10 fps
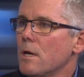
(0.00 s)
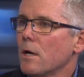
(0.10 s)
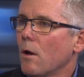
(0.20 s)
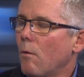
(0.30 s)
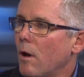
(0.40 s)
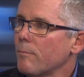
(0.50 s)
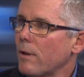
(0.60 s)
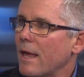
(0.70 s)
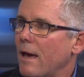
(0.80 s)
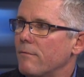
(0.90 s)
go on
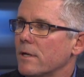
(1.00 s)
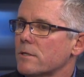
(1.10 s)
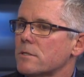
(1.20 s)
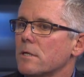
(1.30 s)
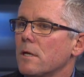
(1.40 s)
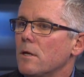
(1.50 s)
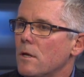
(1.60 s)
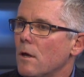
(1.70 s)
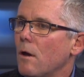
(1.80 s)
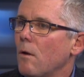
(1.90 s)
Plavix
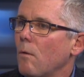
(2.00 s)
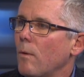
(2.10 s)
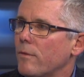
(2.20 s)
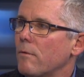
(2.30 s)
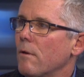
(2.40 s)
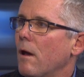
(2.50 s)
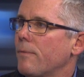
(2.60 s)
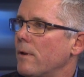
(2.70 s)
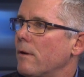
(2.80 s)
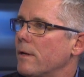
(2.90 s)
know whether or
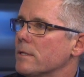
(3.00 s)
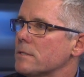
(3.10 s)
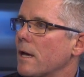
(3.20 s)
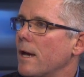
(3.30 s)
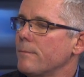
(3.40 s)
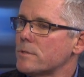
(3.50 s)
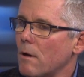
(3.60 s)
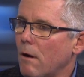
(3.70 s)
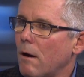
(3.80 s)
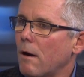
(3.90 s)
not their enzymes
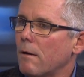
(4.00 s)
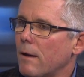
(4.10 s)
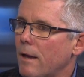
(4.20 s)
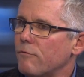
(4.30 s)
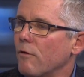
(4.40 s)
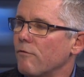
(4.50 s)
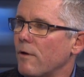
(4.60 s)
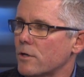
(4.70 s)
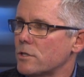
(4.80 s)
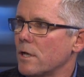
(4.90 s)
are at full
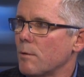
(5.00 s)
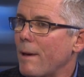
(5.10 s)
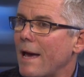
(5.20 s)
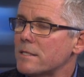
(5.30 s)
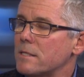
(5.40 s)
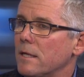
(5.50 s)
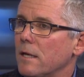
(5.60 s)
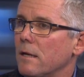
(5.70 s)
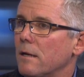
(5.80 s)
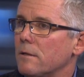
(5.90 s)
functioning
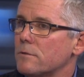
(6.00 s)
capacity uh,